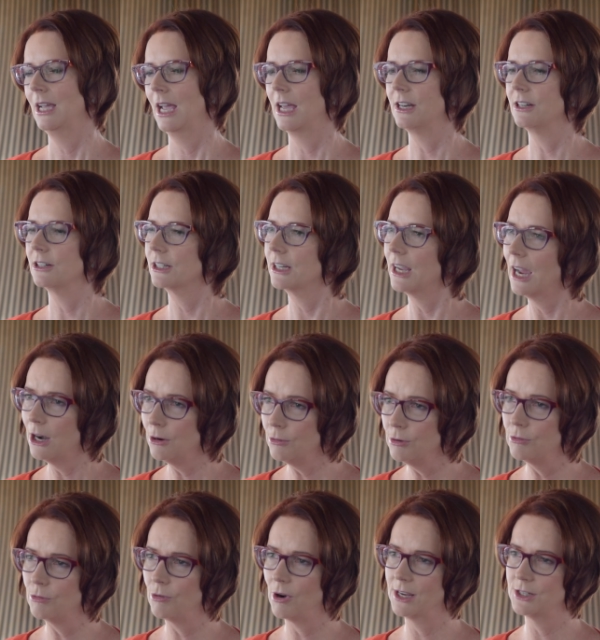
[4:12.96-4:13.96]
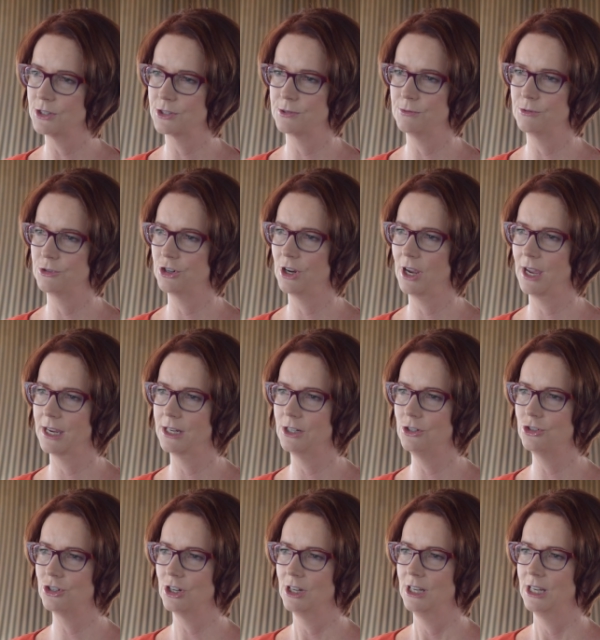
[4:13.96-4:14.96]
And at current rates of
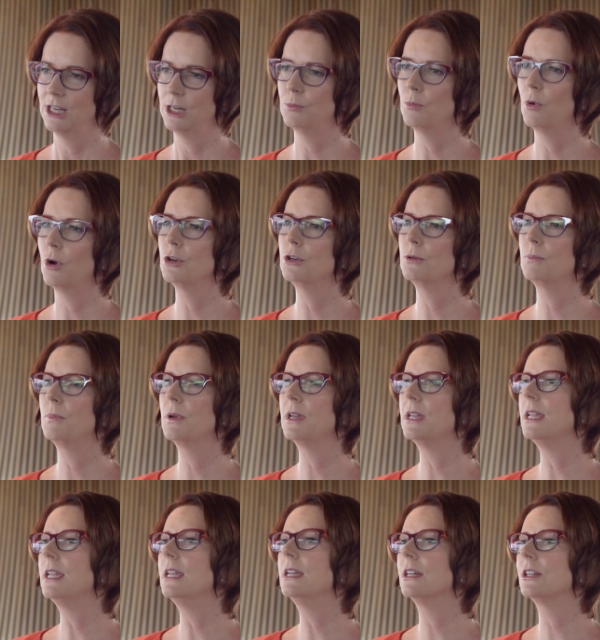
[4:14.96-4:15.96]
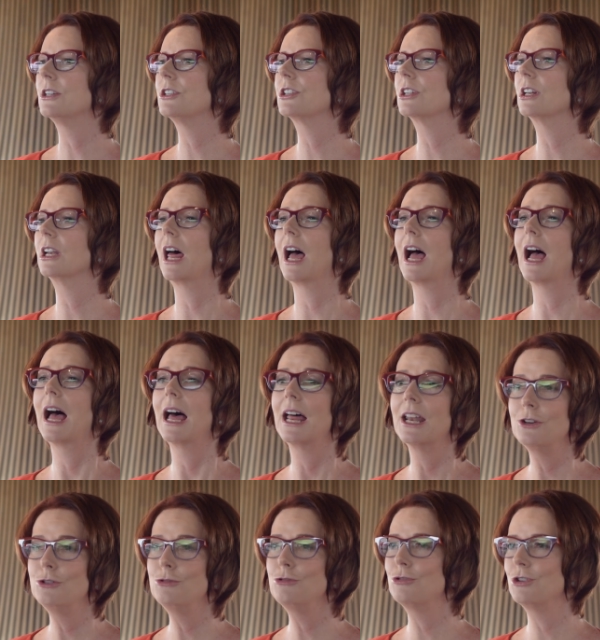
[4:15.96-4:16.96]
change, it won't be until
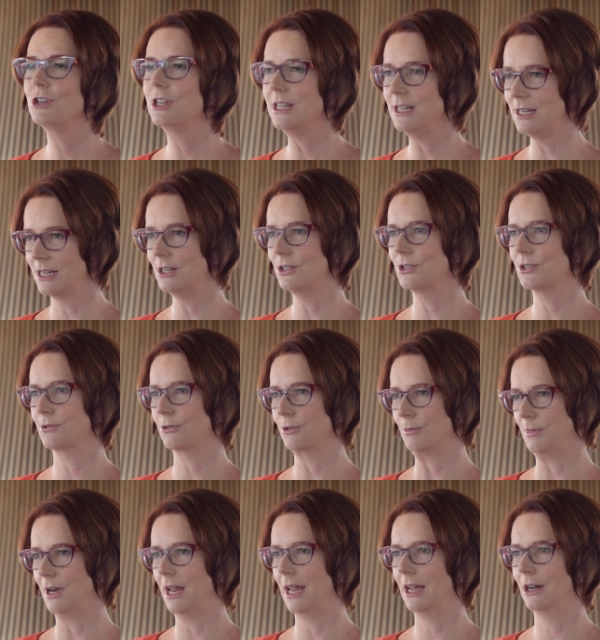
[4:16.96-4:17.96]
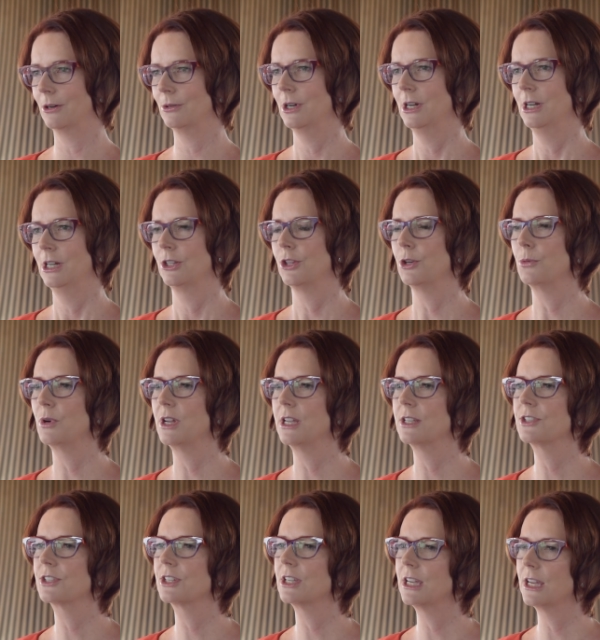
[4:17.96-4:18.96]
100 years from now that we
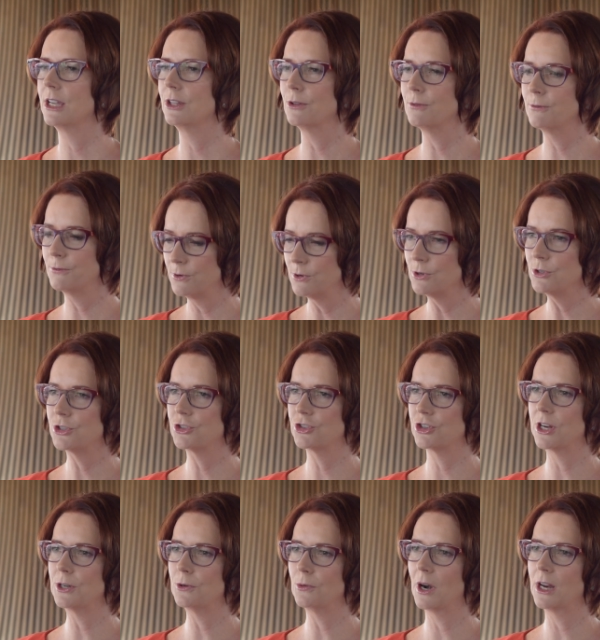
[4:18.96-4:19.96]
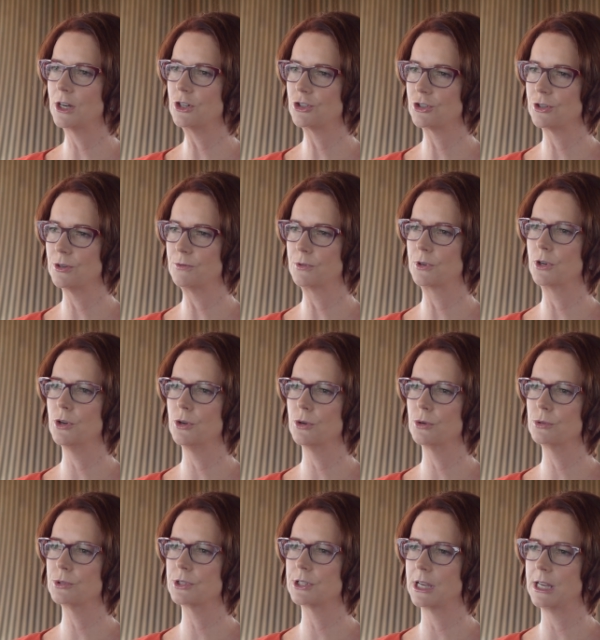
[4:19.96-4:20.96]
are seeing the first generation of
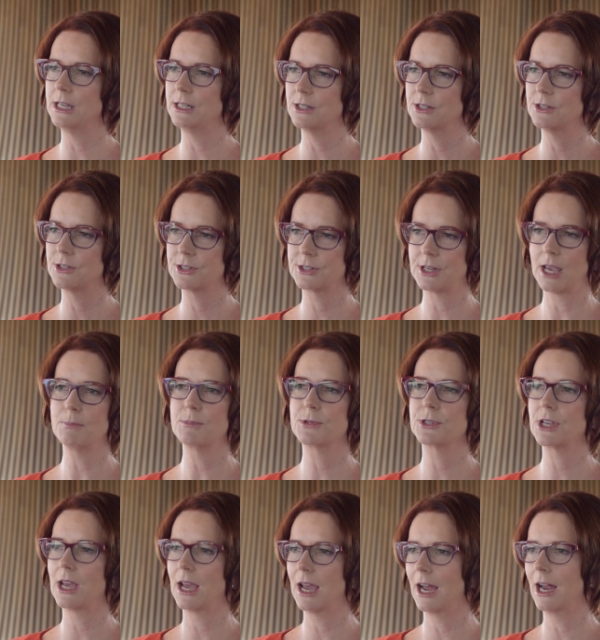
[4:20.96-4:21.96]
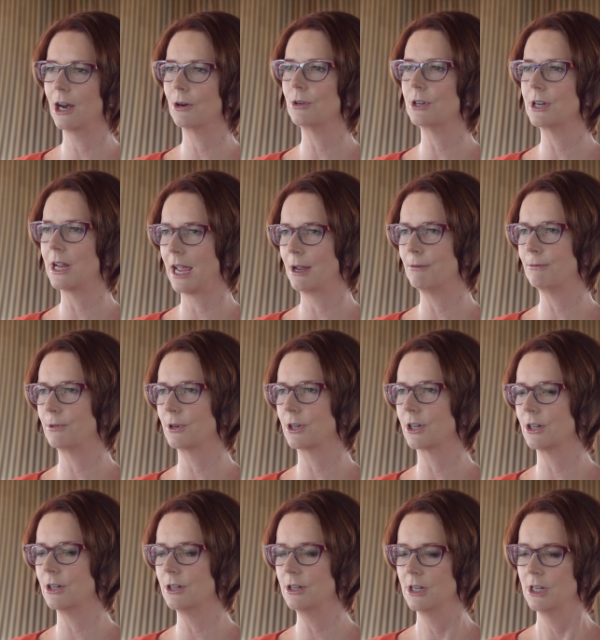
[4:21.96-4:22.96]
girls in sub-Saharan
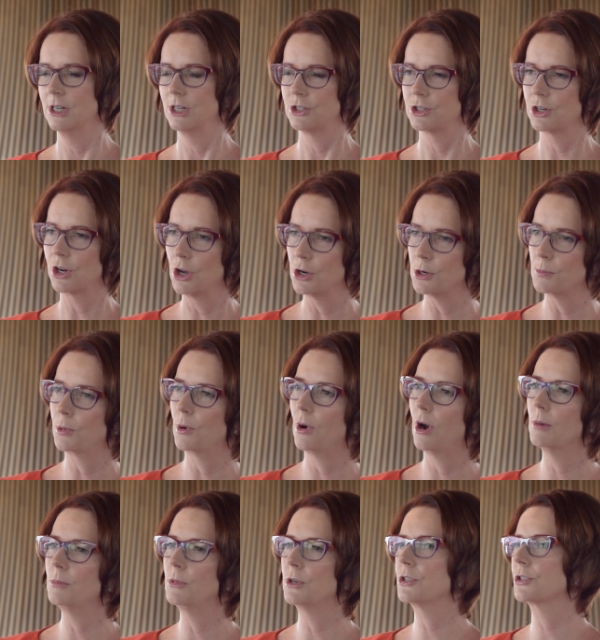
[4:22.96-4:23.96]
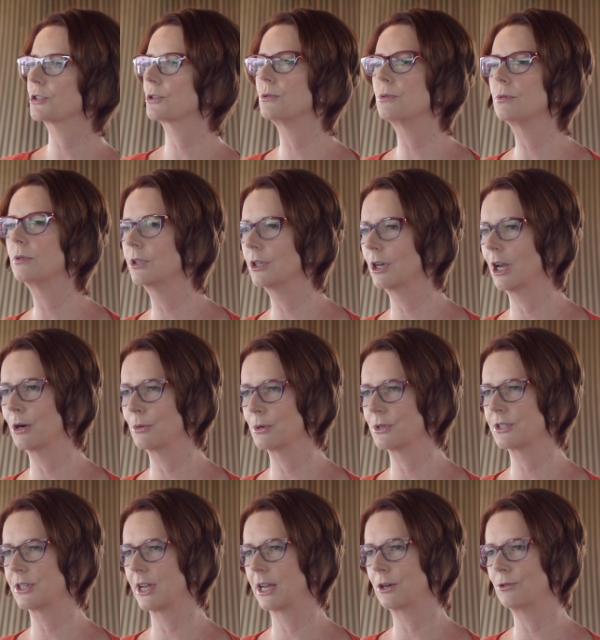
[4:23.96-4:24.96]
Africa to go to primary school and lower
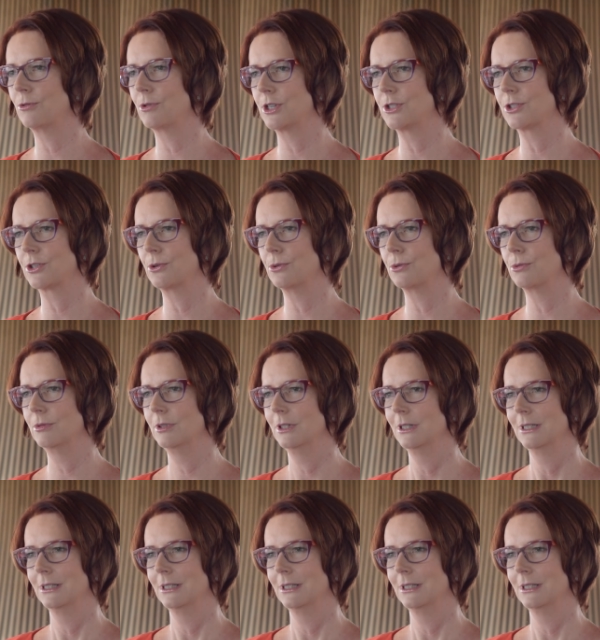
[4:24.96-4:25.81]
secondary school.